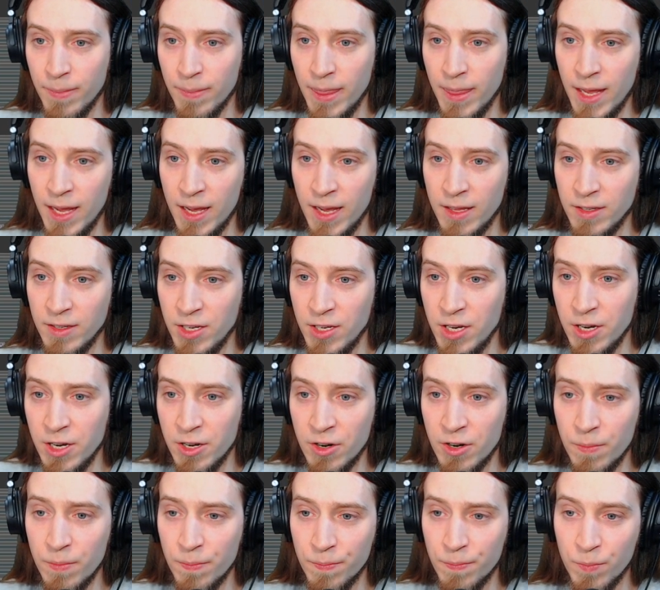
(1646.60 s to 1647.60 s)
And
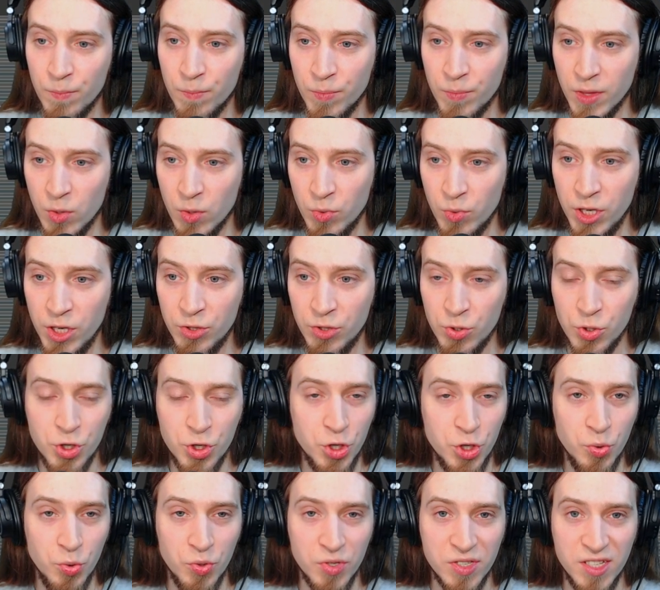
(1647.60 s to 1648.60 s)
here, we need to
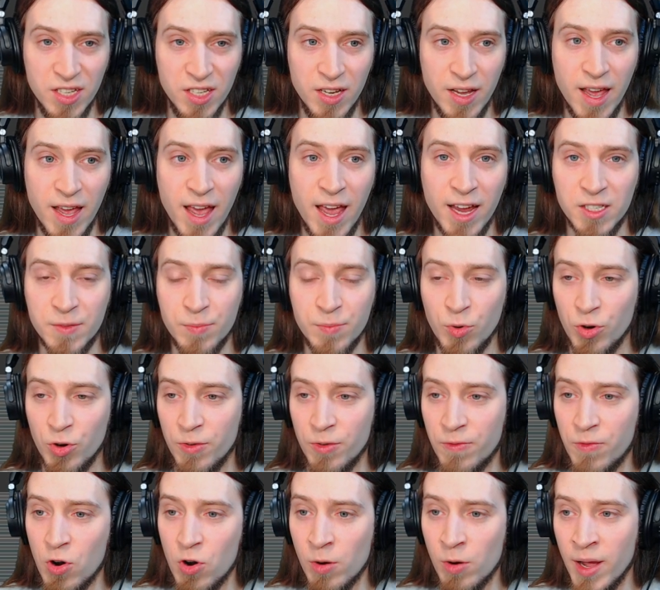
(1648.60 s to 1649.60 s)
choose the export
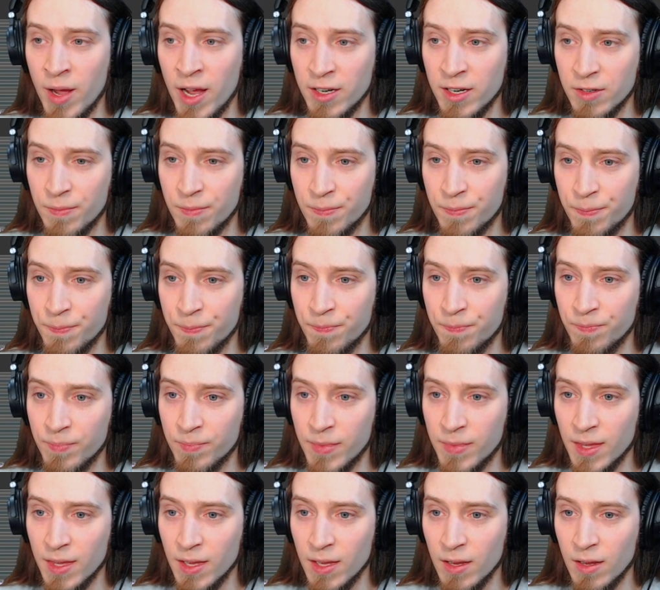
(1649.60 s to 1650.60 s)
format.
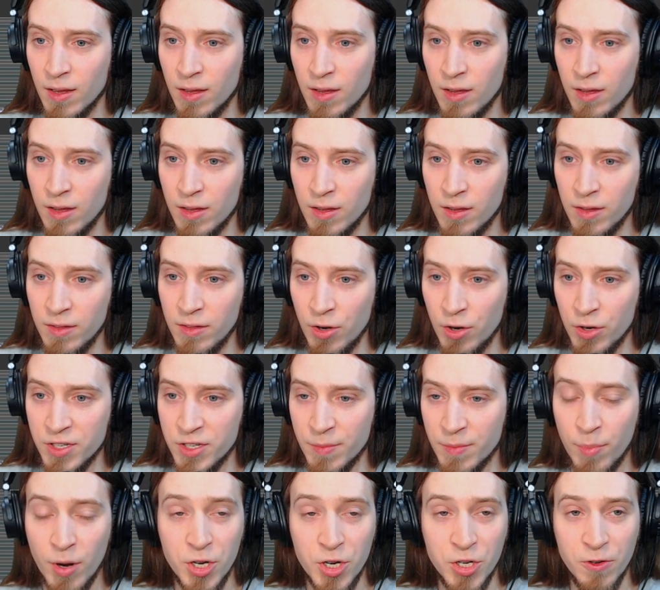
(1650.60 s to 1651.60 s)
There's
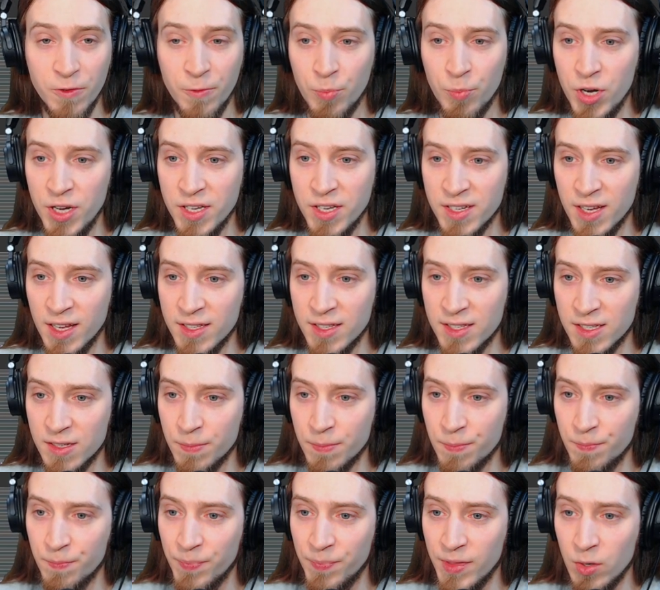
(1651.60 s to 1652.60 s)
a bunch of presets.
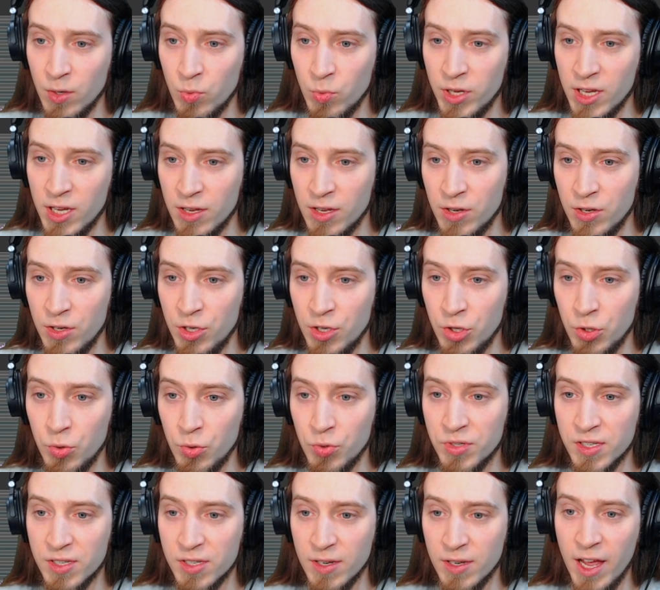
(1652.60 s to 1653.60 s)
We can
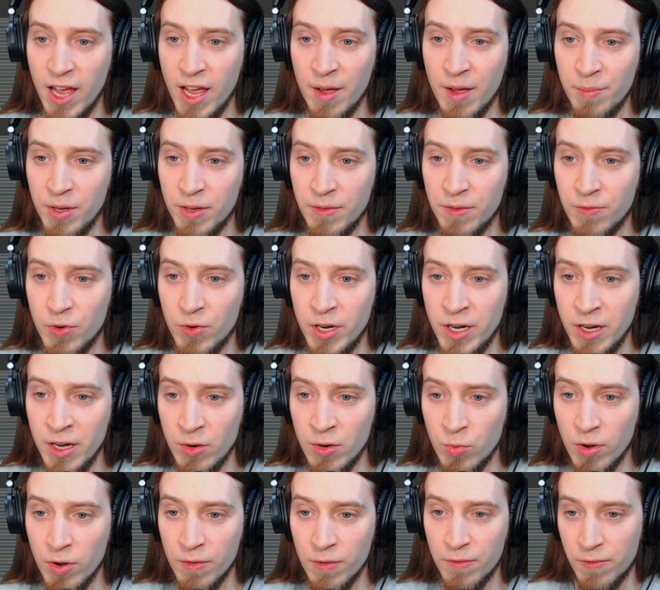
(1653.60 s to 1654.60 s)
use MP3
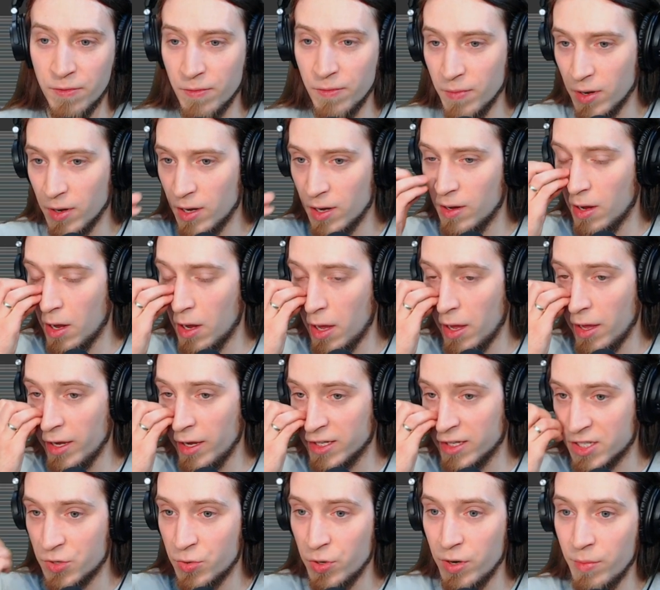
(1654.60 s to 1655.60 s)
with
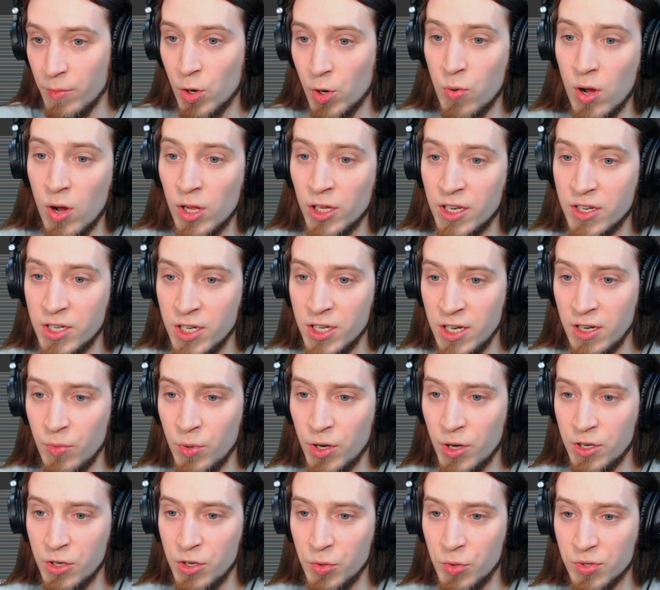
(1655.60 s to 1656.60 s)
extreme quality. We
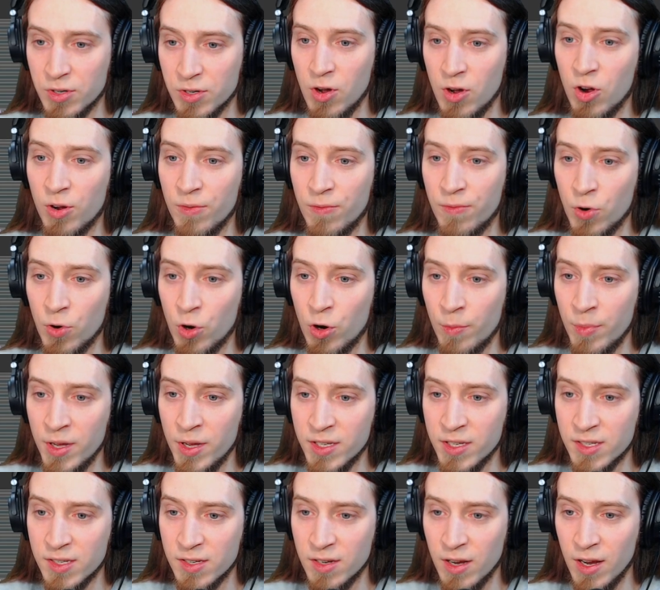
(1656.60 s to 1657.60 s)
can use Ogg
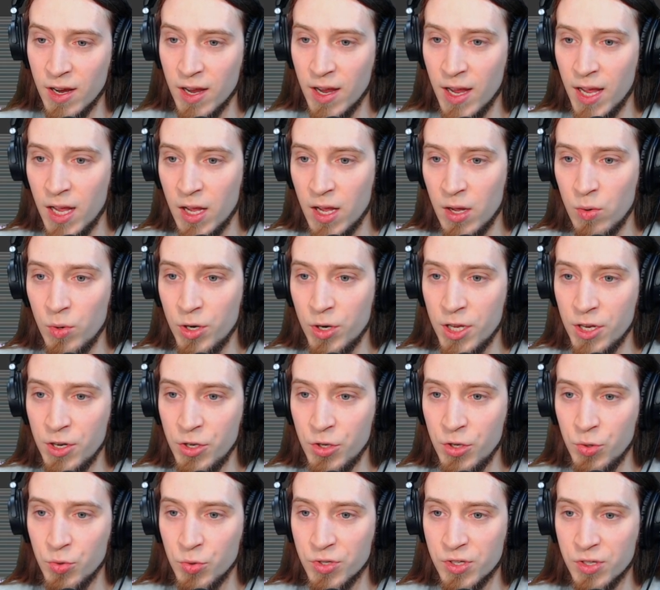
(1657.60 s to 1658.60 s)
Vorbis. We can
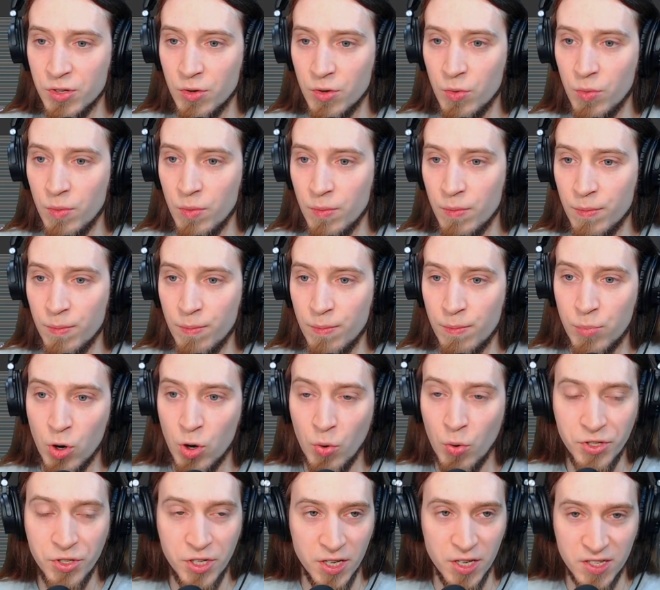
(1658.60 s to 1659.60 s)
use
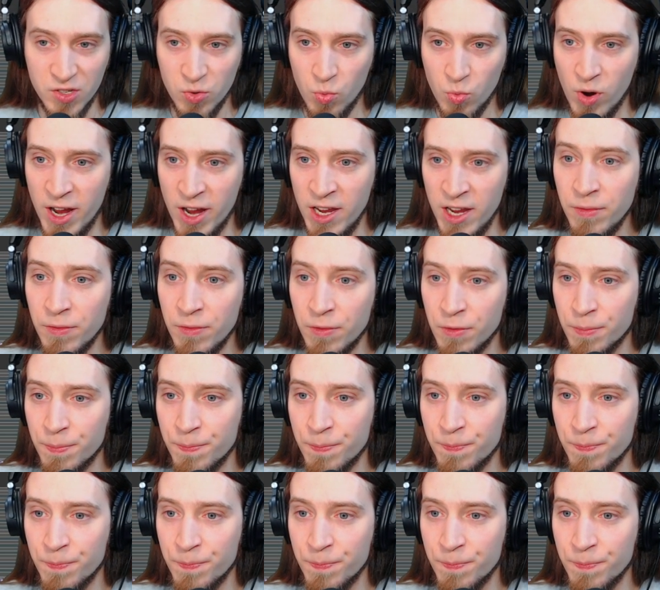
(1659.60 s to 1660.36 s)
Broadcast Wave